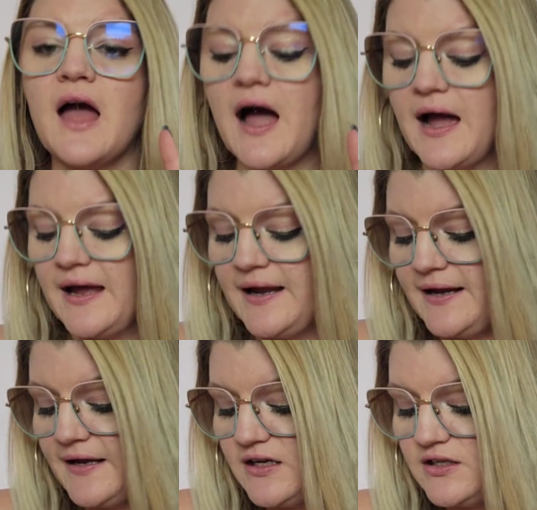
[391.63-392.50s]

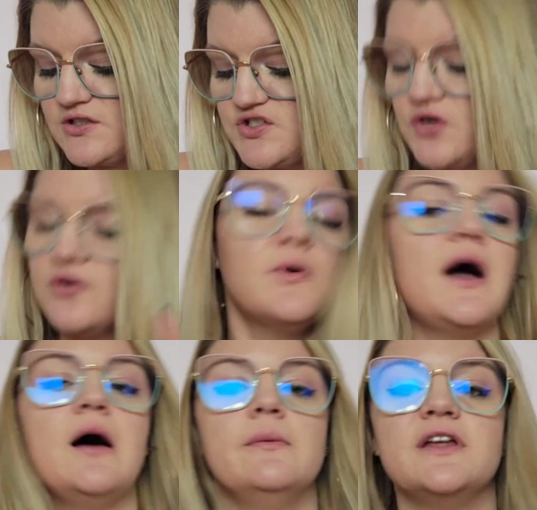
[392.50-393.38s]
I don't know
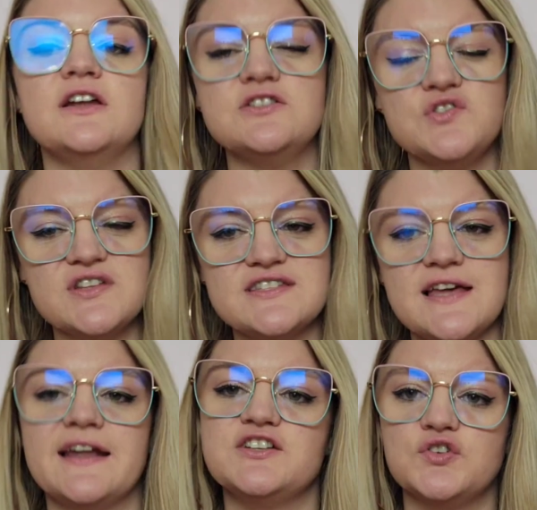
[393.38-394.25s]
how I'm gonna do this
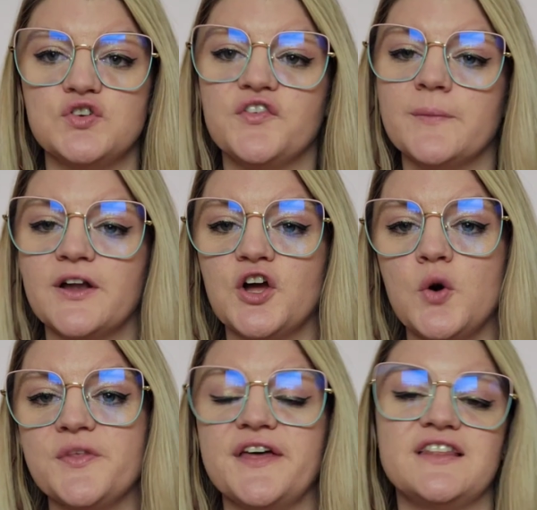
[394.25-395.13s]
yet. I don't know if I'm gonna go
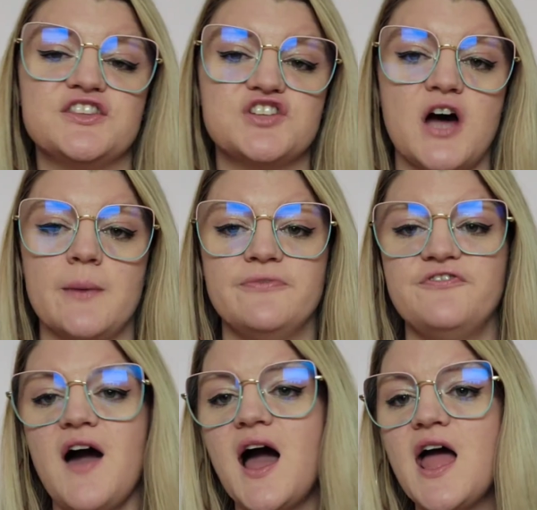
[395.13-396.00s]
with like the top
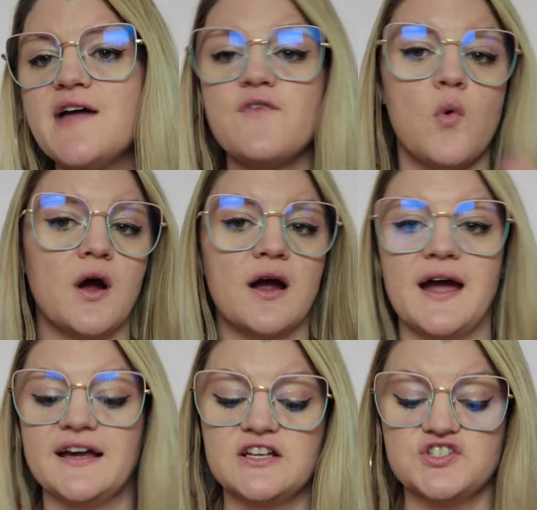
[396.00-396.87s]
five or
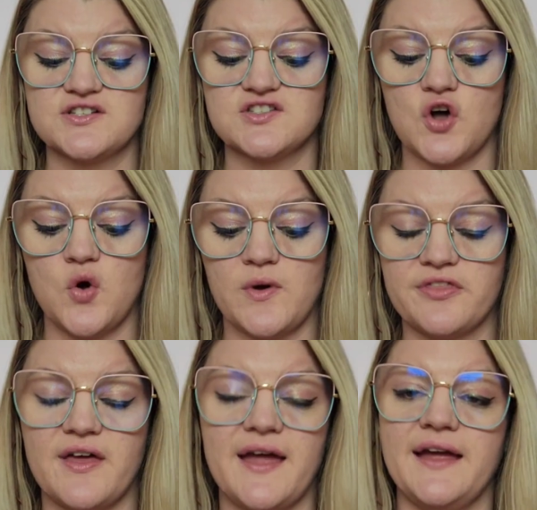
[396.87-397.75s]
I can just go
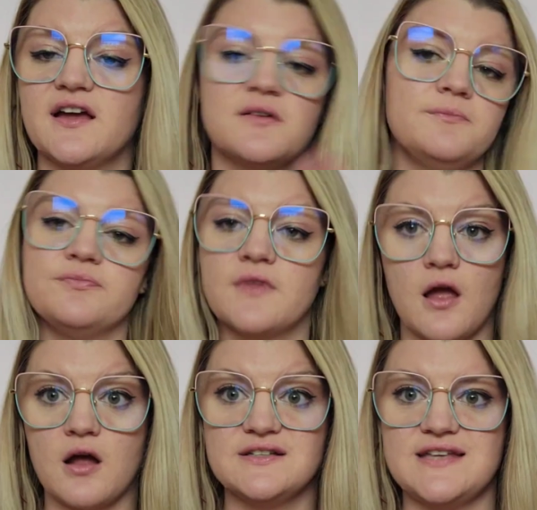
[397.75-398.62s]
with like
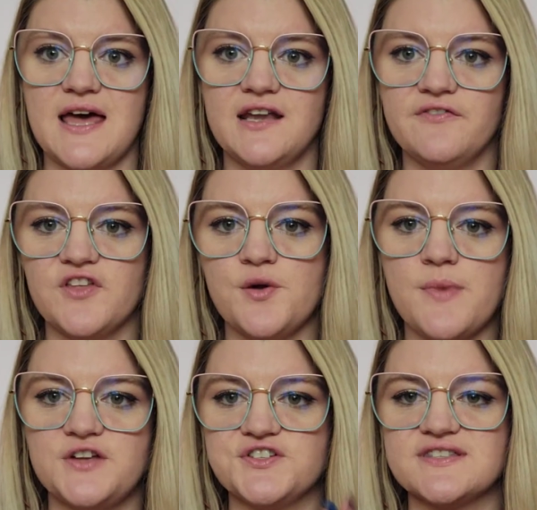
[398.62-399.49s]
10 of
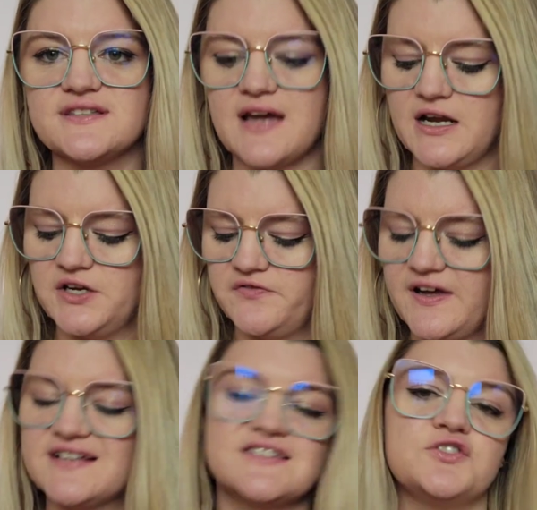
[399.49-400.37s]
them and just kind of
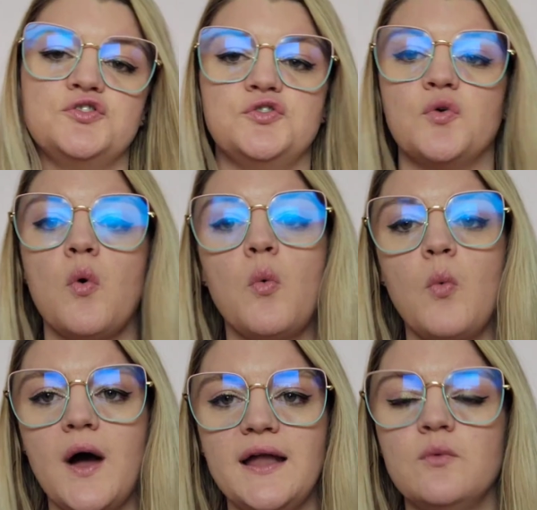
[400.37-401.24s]
exclude
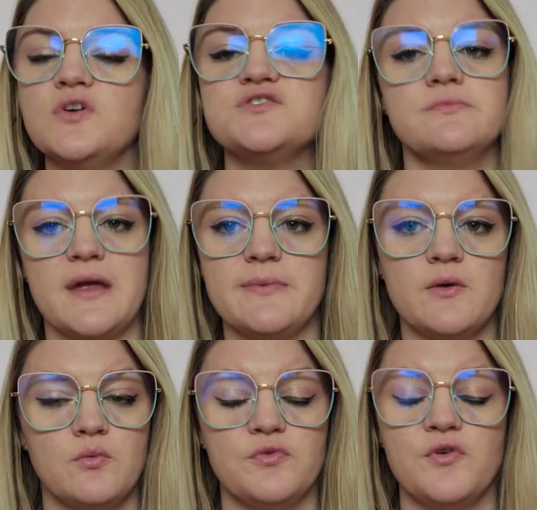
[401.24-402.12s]
one, which
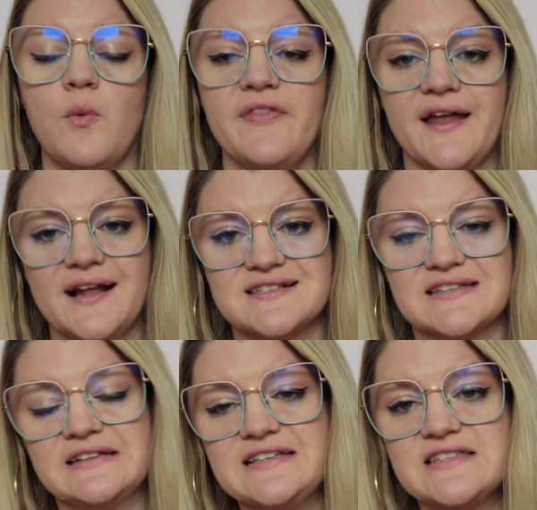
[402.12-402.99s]
maybe the one that has
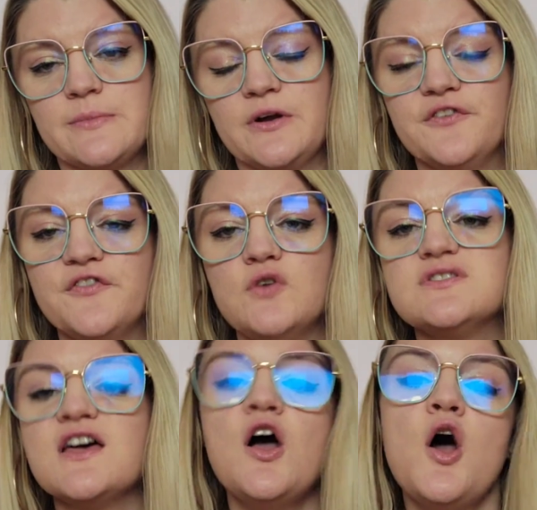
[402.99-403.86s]
the least amount of
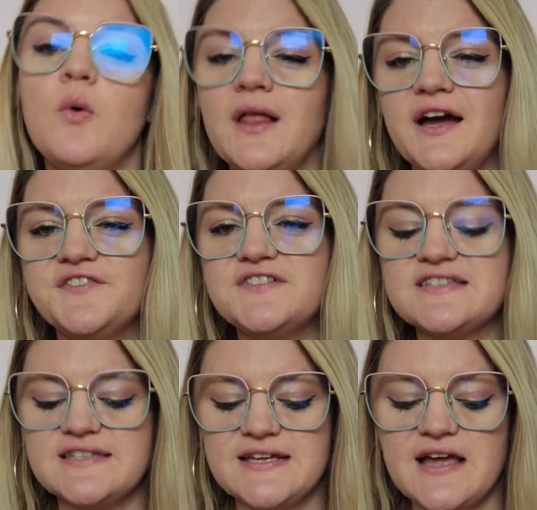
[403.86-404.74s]
votes. We'll have to
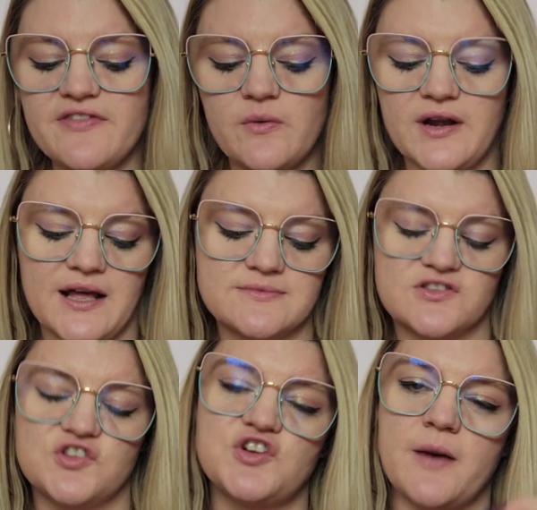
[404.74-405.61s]
see. And then when it comes
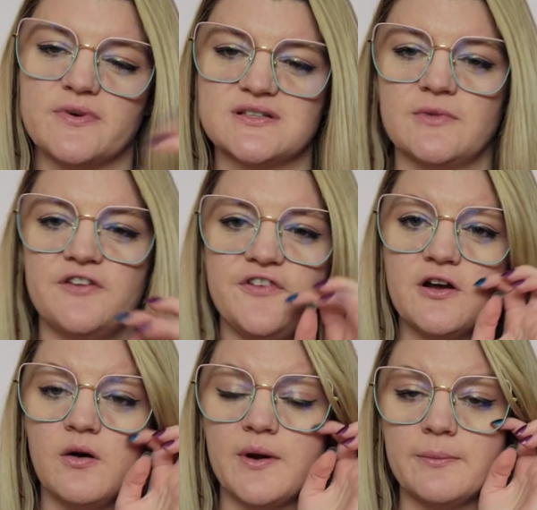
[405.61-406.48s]
to the toppers, I'm going to
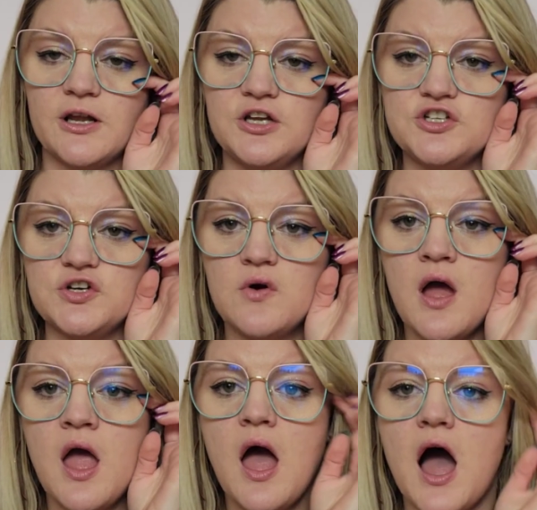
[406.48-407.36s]
figure out what I'm going to do.
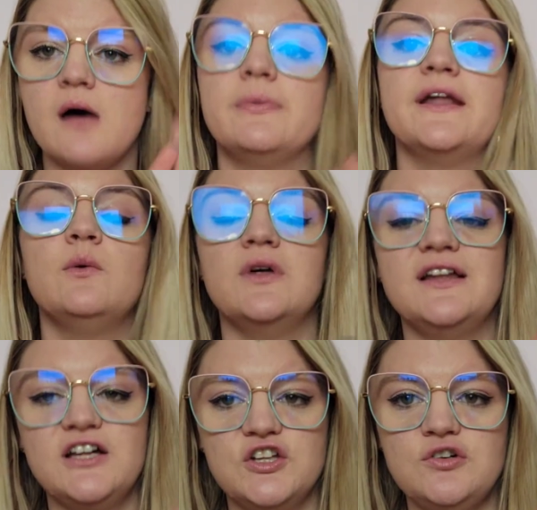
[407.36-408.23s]
Um, but I will
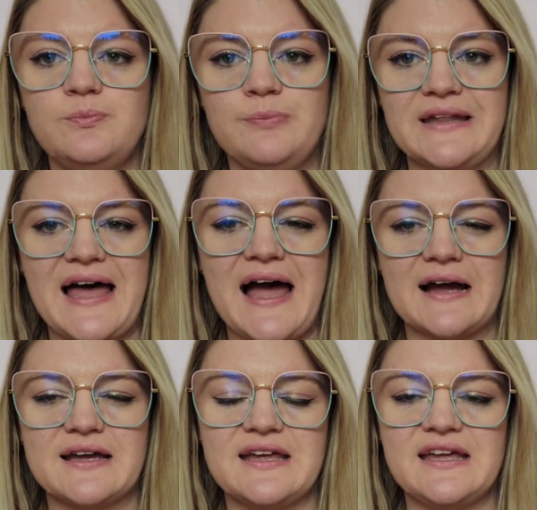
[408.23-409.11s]
include
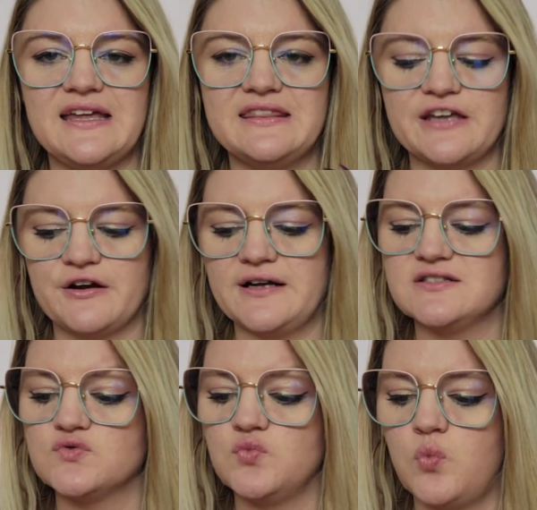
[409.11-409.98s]
black in there
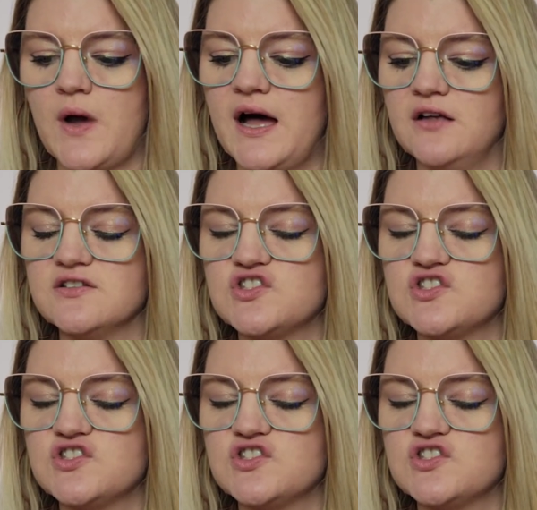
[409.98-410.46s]
as well.